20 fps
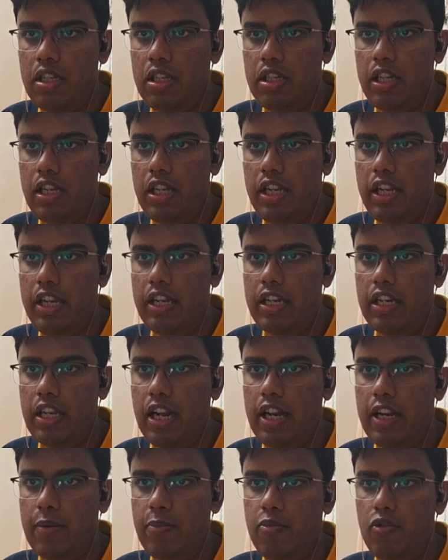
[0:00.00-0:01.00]
It can't
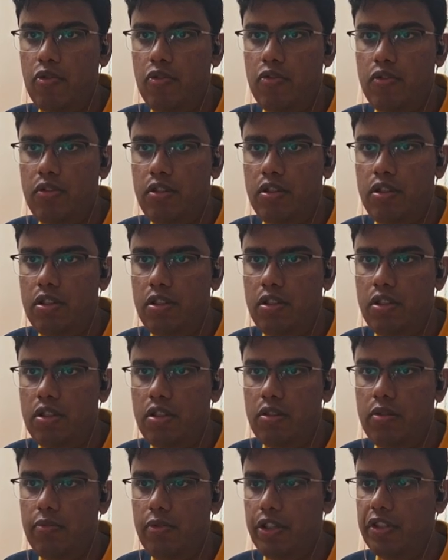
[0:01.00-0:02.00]
move
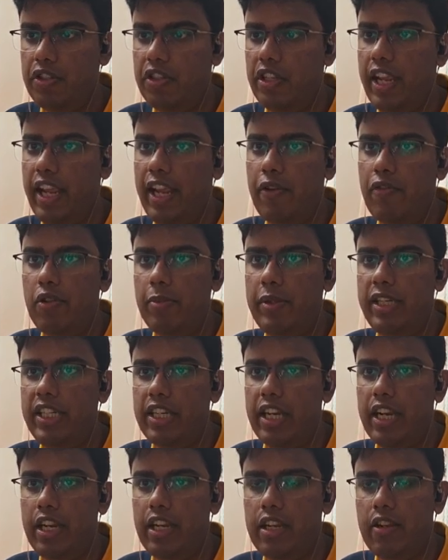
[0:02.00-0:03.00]
because the king will
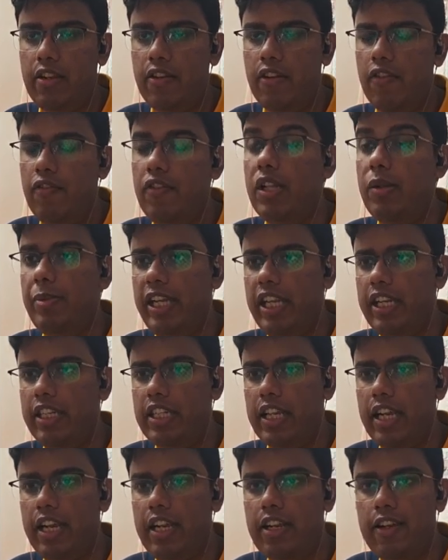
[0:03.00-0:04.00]
be in check.
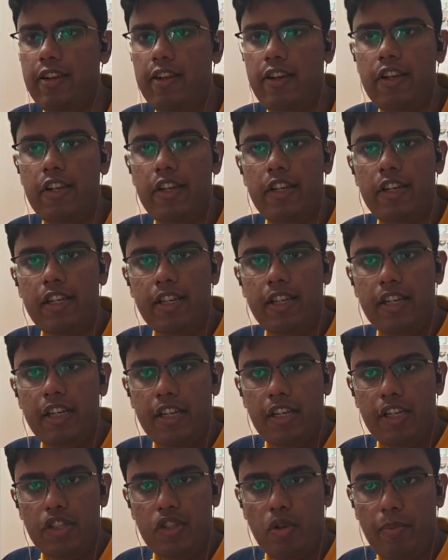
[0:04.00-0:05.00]

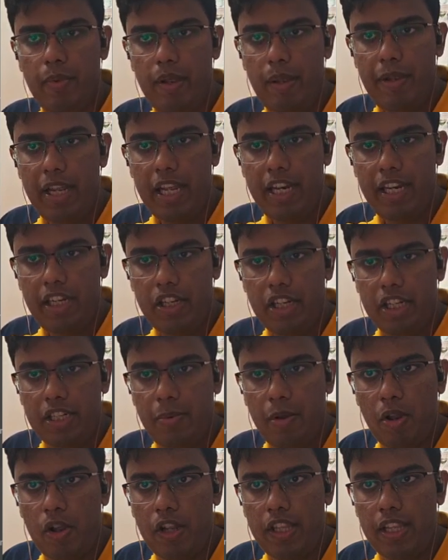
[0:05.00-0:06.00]
So maybe I need to
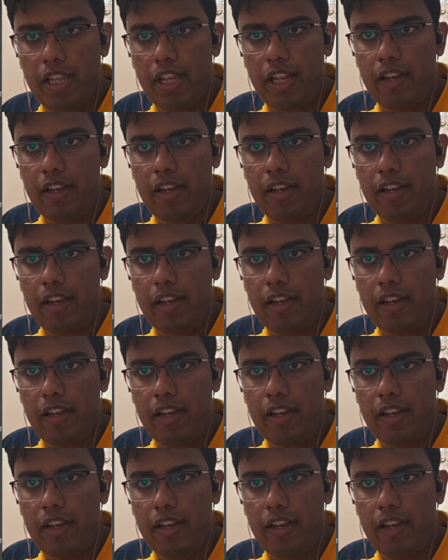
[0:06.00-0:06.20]
exploit that.